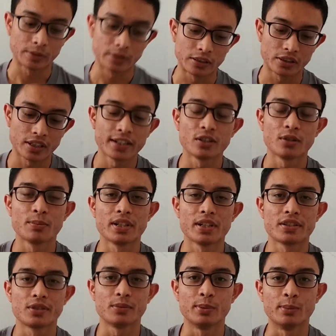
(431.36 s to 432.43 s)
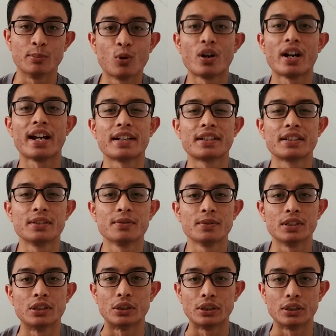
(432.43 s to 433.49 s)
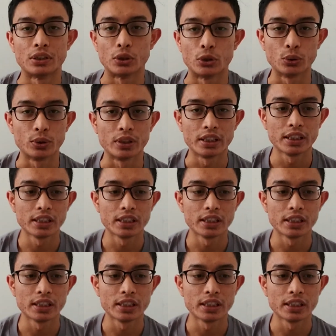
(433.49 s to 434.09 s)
Try your best to be more active in uni.